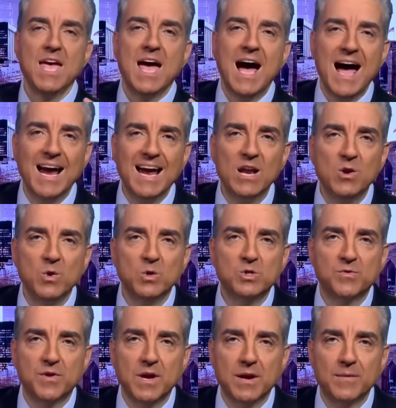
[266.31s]
I got news
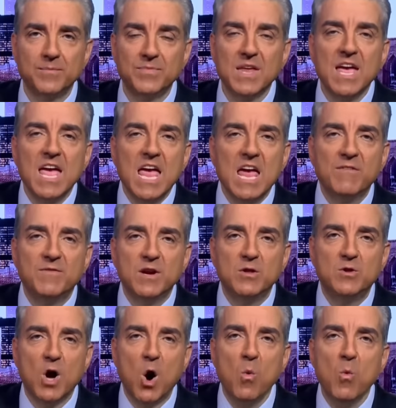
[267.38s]
for you. If you don't